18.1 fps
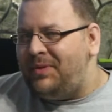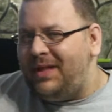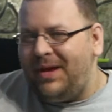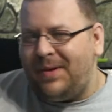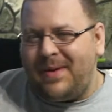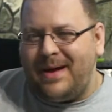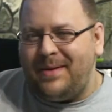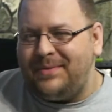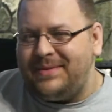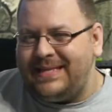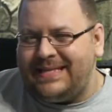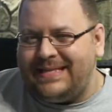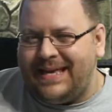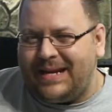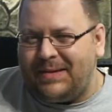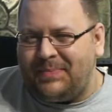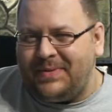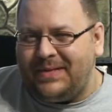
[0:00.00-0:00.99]
play around with the
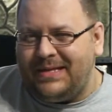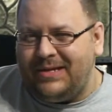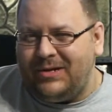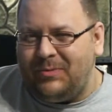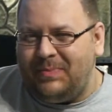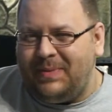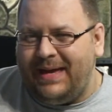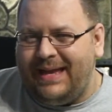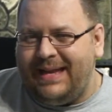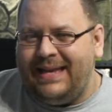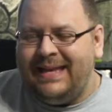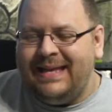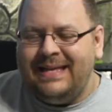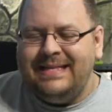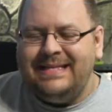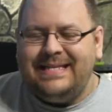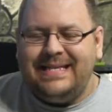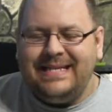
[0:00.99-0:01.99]
setup a little bit.
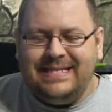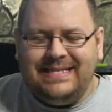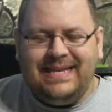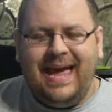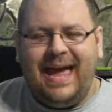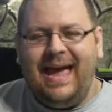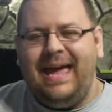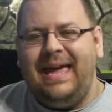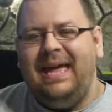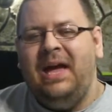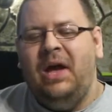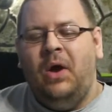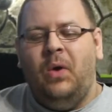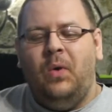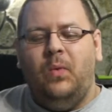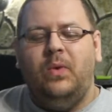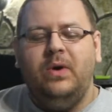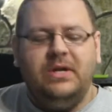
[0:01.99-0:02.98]
Today,
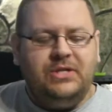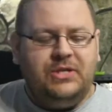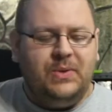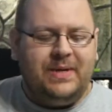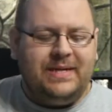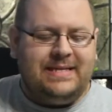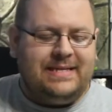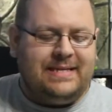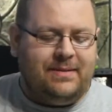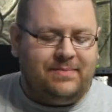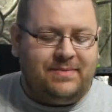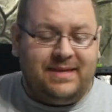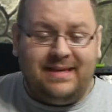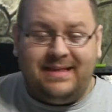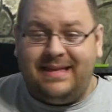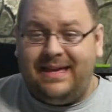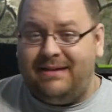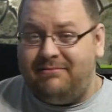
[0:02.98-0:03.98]
we're doing
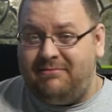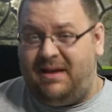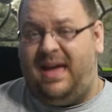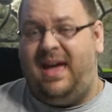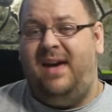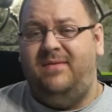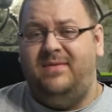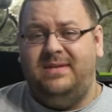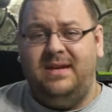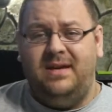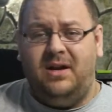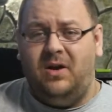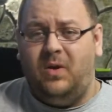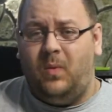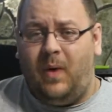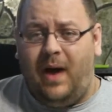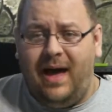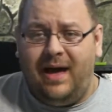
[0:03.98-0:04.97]
something that I haven't done in
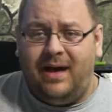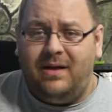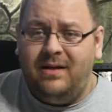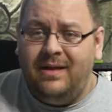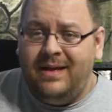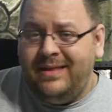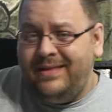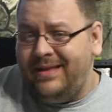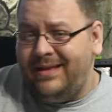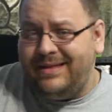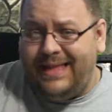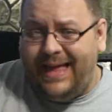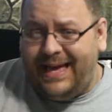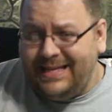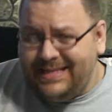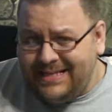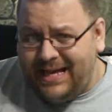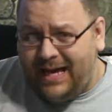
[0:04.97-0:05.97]
a while. The
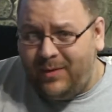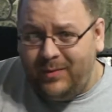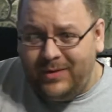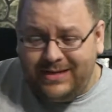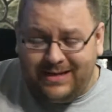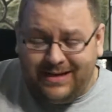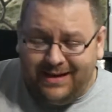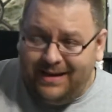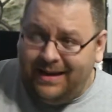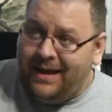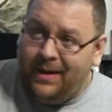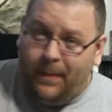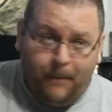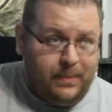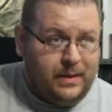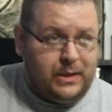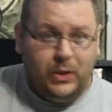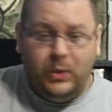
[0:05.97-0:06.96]
last time we did it
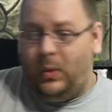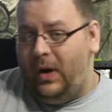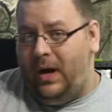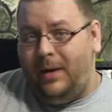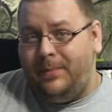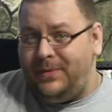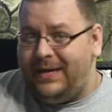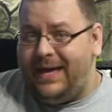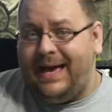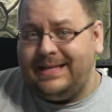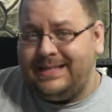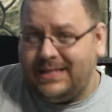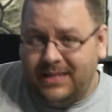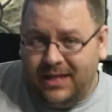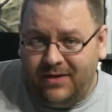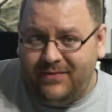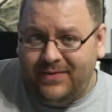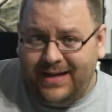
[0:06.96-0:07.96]
blew up, you guys
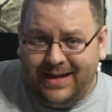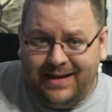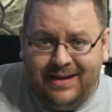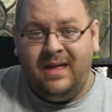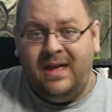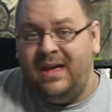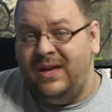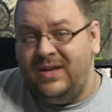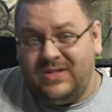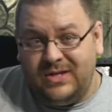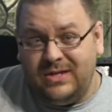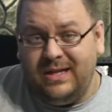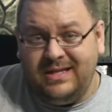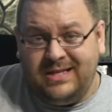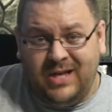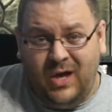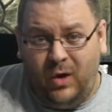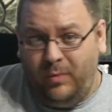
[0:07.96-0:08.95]
loved it. So
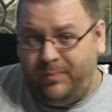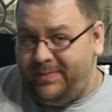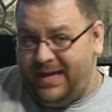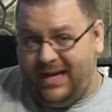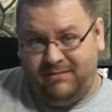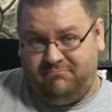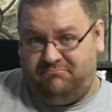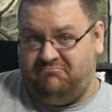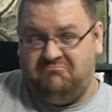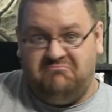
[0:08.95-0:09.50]
let's hope that